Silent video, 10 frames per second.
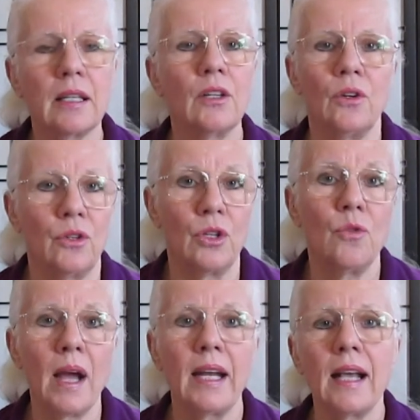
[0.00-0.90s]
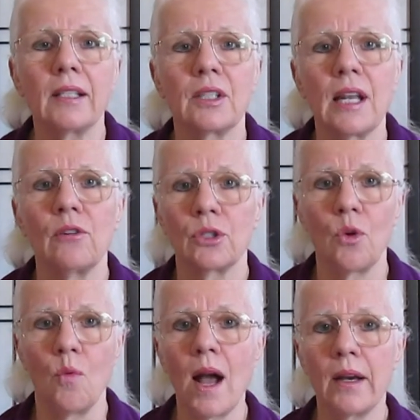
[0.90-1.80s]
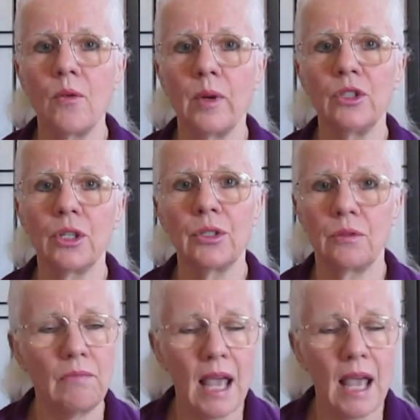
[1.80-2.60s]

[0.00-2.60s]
You might ask now, so why don't we just